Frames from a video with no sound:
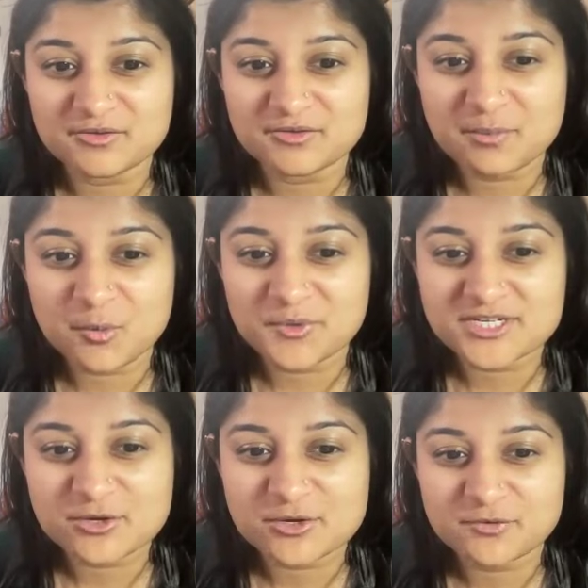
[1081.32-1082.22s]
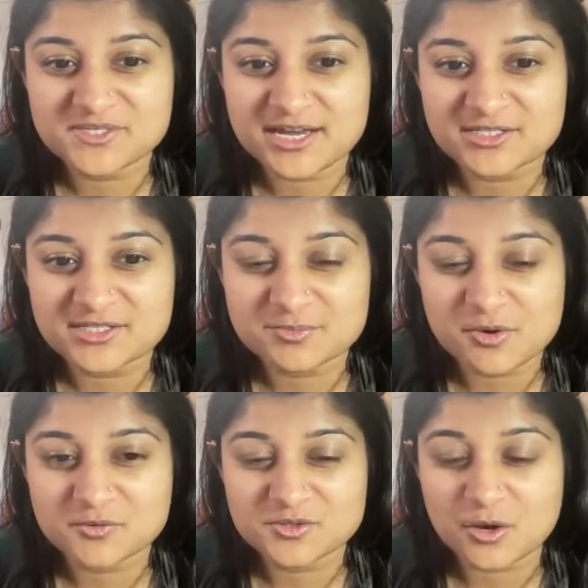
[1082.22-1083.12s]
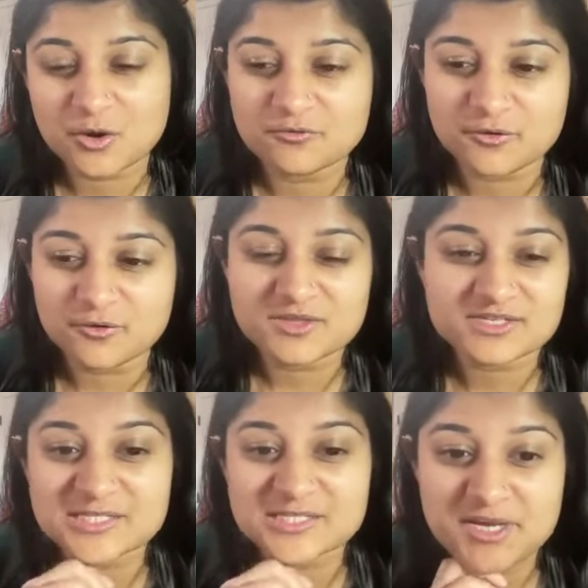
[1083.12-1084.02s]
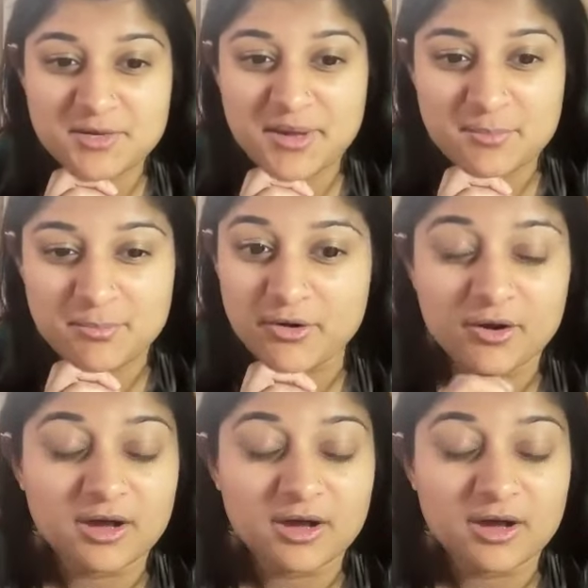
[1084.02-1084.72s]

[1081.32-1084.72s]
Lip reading: Gabriel Pradigo from Seismos over this SP paper.